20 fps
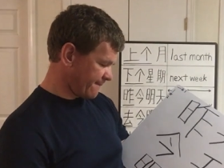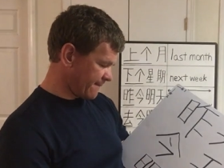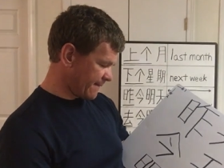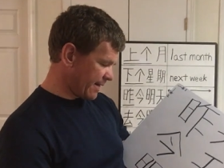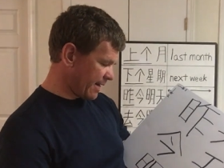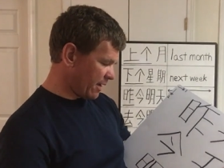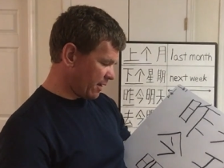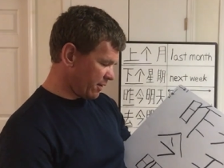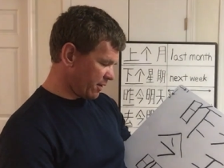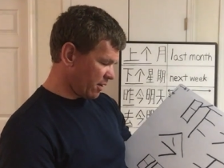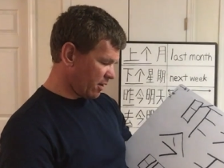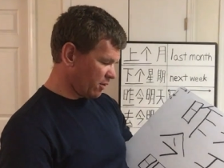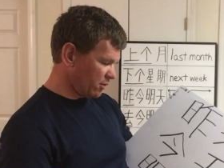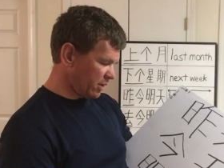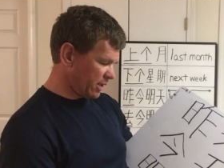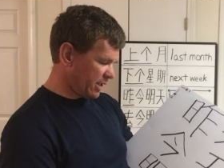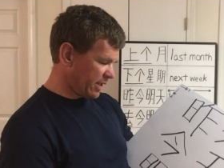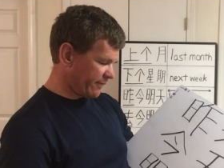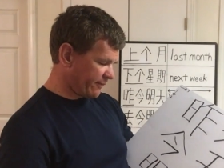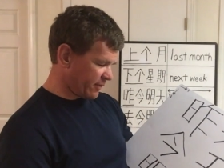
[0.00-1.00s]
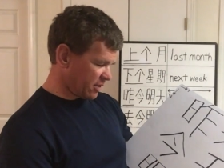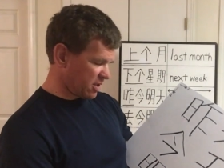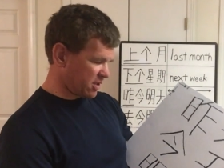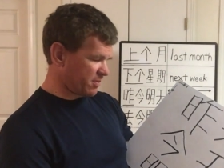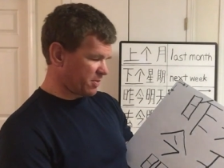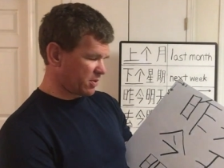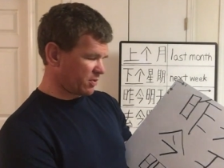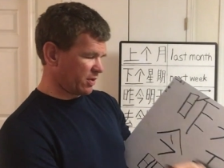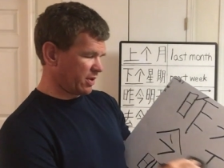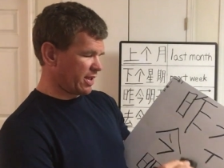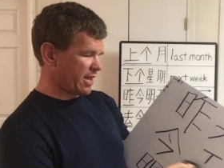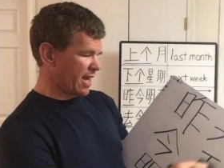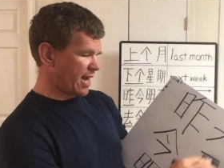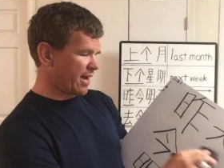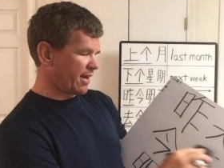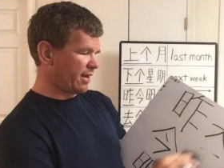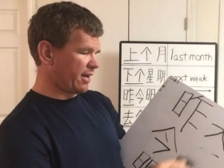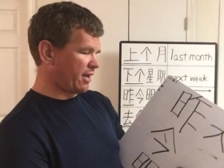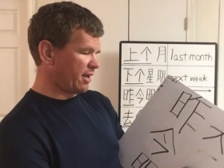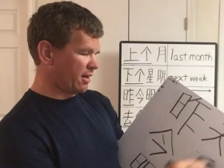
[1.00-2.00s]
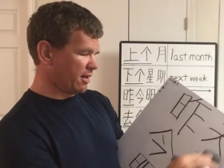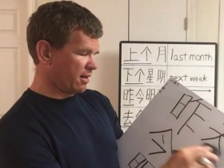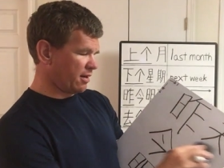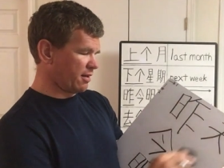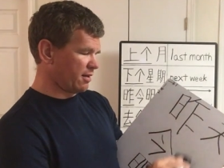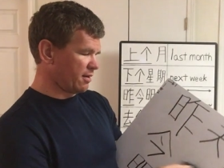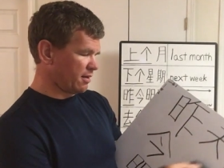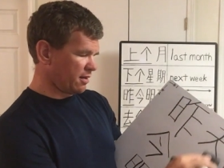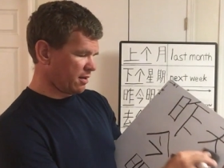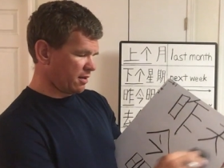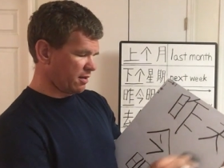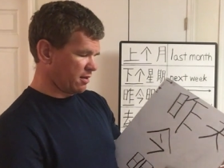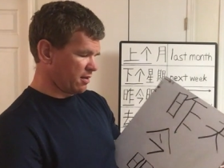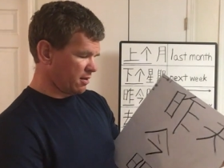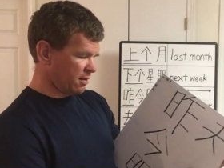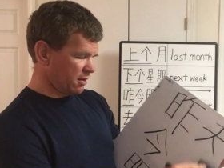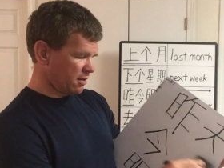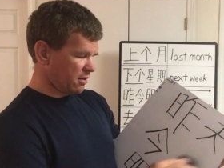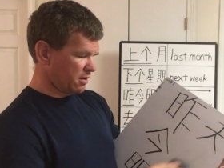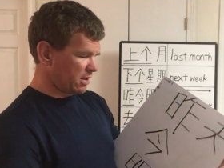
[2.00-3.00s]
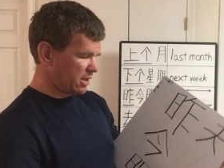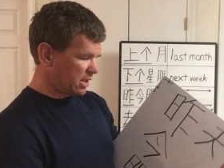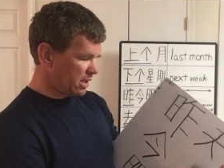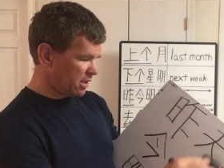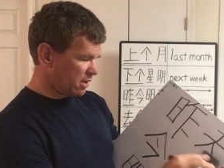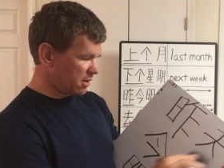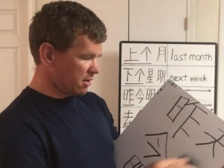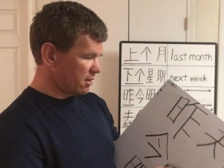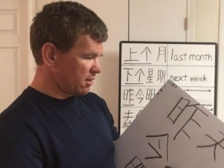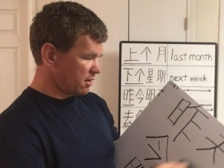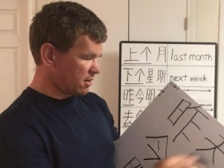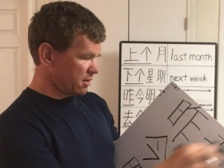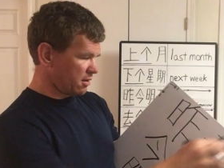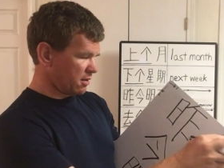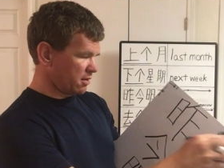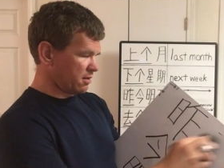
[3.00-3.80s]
Now the only difference between that and year